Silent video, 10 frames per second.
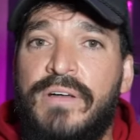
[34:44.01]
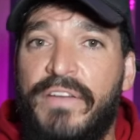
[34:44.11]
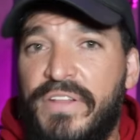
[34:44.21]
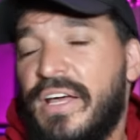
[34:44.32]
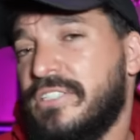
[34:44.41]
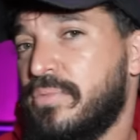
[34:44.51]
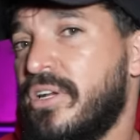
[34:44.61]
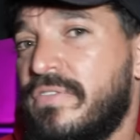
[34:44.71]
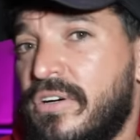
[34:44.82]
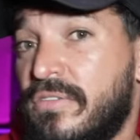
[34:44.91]
I feel like it's a
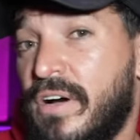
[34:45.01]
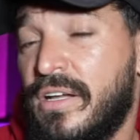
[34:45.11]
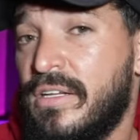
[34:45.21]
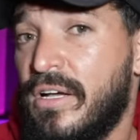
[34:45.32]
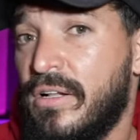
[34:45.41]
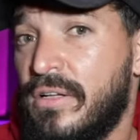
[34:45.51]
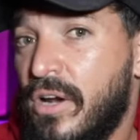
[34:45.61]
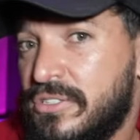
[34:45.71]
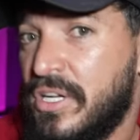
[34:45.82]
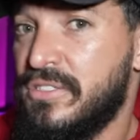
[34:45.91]
pretty good fucking deal. And
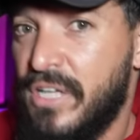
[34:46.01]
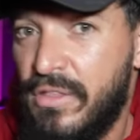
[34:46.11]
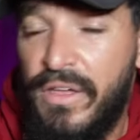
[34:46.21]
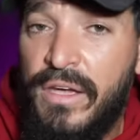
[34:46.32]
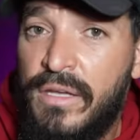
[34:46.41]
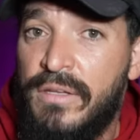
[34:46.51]
also, here's the other thing.